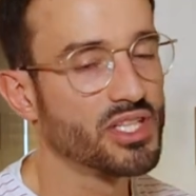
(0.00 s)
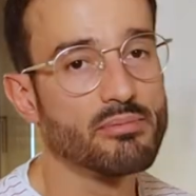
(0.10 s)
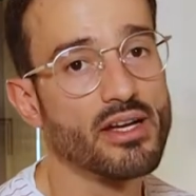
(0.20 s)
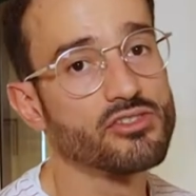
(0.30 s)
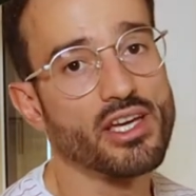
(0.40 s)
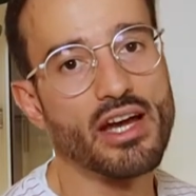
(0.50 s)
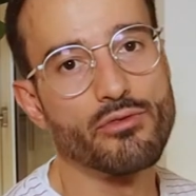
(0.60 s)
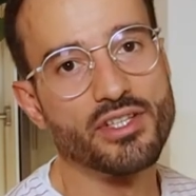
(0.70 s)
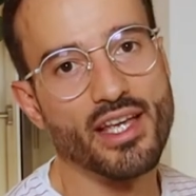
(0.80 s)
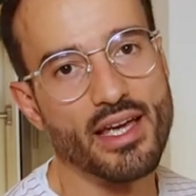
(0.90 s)
pretty much
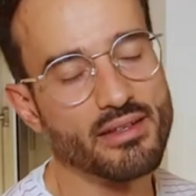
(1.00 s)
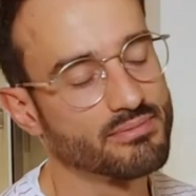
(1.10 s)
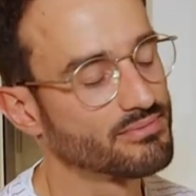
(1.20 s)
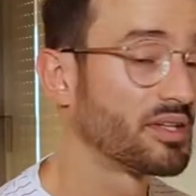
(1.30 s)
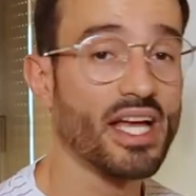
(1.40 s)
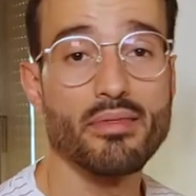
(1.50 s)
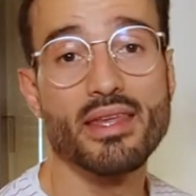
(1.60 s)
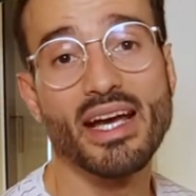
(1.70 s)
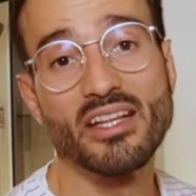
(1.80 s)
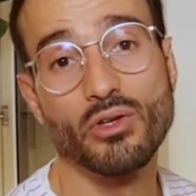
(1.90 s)
every day, but I
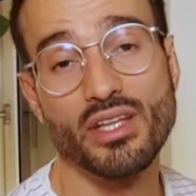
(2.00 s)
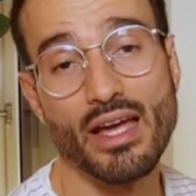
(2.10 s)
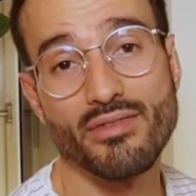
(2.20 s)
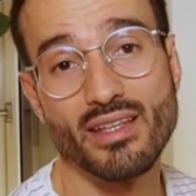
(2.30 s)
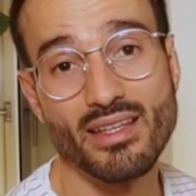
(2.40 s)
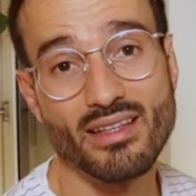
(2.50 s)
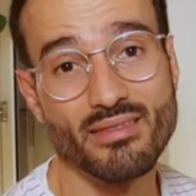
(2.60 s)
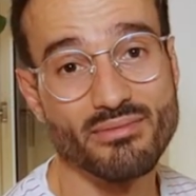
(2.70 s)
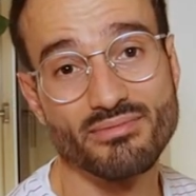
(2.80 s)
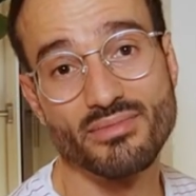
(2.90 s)
think I don't have
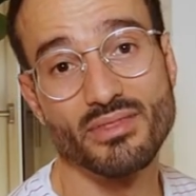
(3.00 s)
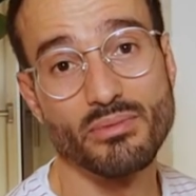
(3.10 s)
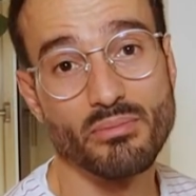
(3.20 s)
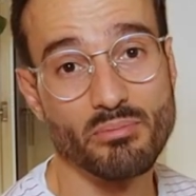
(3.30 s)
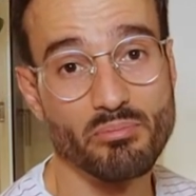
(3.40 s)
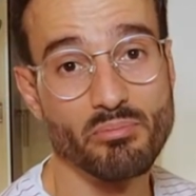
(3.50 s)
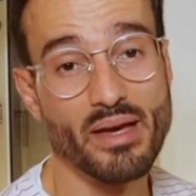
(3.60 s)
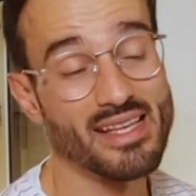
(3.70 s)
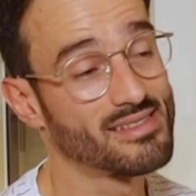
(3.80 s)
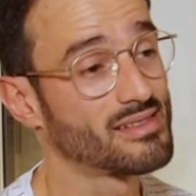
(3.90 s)
the
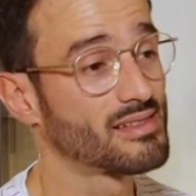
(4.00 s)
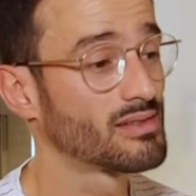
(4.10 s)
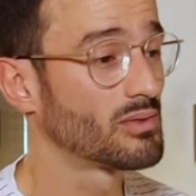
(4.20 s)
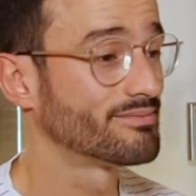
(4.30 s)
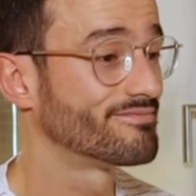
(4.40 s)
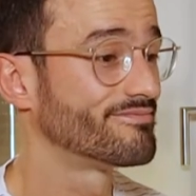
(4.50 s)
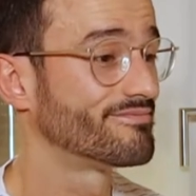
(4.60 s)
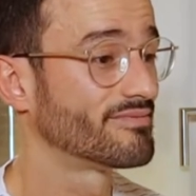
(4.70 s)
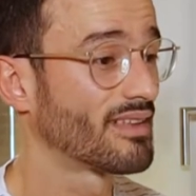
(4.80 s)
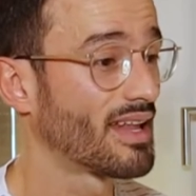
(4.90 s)
best
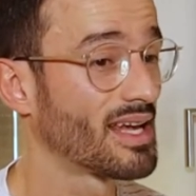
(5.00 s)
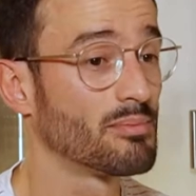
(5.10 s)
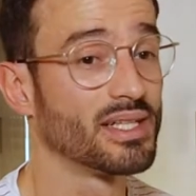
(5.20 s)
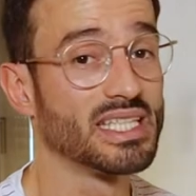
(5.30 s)
like